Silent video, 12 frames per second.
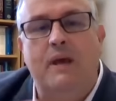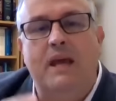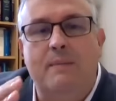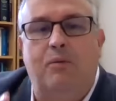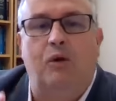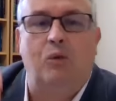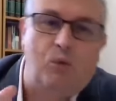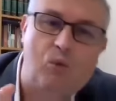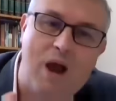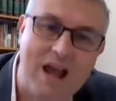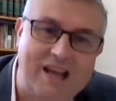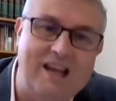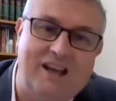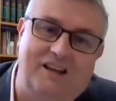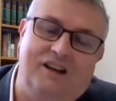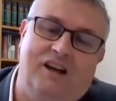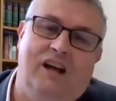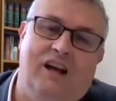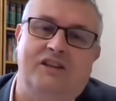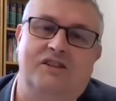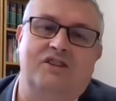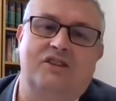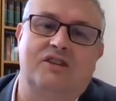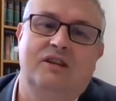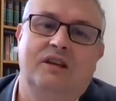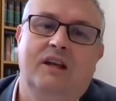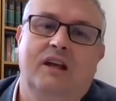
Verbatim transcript: people recognize